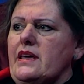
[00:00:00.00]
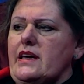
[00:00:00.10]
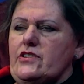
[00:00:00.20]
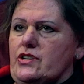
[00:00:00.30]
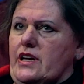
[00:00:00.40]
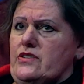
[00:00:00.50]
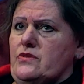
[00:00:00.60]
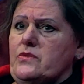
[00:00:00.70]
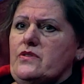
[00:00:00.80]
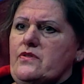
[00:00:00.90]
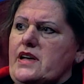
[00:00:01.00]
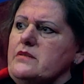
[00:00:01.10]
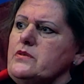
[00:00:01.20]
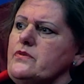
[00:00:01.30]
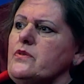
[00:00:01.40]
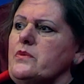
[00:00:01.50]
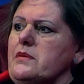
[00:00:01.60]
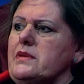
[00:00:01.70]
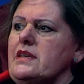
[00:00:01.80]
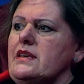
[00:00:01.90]
education was available for
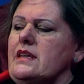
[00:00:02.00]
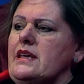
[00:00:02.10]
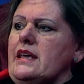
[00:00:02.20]
women,